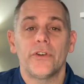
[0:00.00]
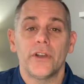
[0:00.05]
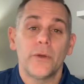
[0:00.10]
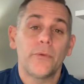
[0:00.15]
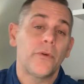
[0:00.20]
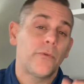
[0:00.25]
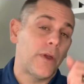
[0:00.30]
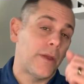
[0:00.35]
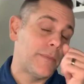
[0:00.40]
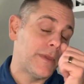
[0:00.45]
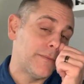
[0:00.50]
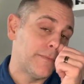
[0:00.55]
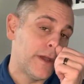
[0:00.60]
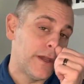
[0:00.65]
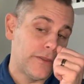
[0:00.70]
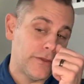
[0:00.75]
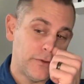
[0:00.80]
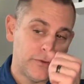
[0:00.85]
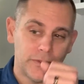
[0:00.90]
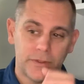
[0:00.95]
Now, what do I mean
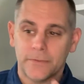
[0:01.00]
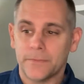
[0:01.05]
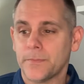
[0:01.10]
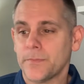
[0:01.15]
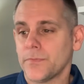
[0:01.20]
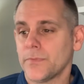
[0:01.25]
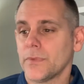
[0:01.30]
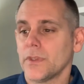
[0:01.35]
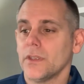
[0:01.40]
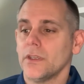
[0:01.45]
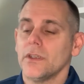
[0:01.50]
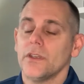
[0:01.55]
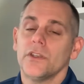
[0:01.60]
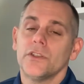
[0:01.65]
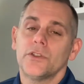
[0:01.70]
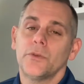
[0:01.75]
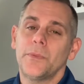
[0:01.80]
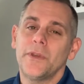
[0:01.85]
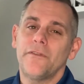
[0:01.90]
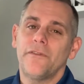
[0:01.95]
by those?
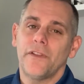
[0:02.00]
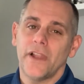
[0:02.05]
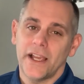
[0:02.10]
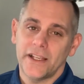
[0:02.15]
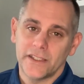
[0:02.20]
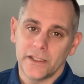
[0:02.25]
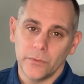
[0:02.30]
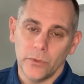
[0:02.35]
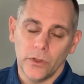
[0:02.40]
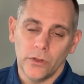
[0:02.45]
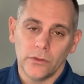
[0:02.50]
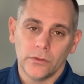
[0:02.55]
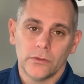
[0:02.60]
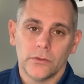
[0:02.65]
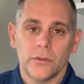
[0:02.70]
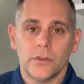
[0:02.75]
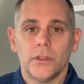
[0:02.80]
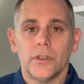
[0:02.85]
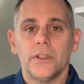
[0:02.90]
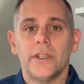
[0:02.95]
So be flexible.
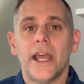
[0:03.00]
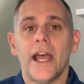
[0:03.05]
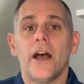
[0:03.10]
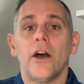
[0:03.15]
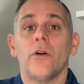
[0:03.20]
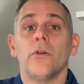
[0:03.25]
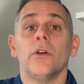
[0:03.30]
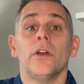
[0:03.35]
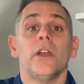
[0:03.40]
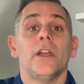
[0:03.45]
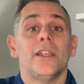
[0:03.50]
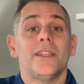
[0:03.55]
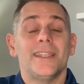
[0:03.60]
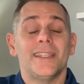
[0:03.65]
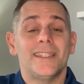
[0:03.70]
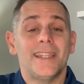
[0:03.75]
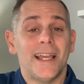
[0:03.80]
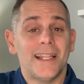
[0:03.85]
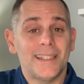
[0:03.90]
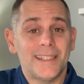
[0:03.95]
Now,
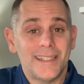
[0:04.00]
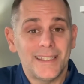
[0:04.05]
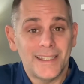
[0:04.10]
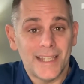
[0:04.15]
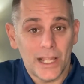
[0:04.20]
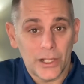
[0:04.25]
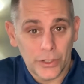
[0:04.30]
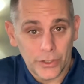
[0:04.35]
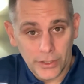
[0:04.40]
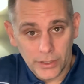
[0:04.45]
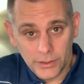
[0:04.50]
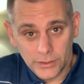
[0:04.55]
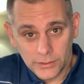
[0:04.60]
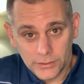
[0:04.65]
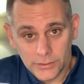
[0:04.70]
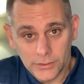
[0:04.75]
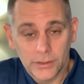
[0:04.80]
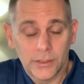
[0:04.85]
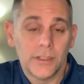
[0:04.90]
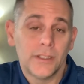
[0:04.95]
does that seller
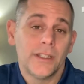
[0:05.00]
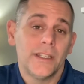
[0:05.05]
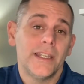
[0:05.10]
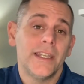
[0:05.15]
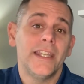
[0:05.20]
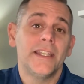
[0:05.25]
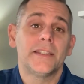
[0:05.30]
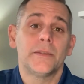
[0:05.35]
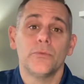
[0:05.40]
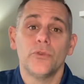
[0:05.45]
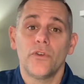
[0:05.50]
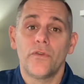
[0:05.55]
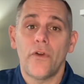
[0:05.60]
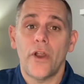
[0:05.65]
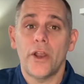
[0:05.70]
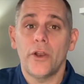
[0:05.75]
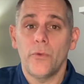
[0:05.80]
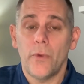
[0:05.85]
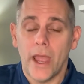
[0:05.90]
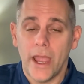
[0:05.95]
need to move
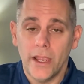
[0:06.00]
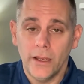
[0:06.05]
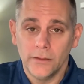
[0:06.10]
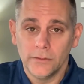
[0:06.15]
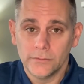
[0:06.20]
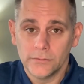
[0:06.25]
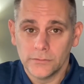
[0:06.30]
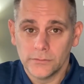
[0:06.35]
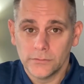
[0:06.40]
right away?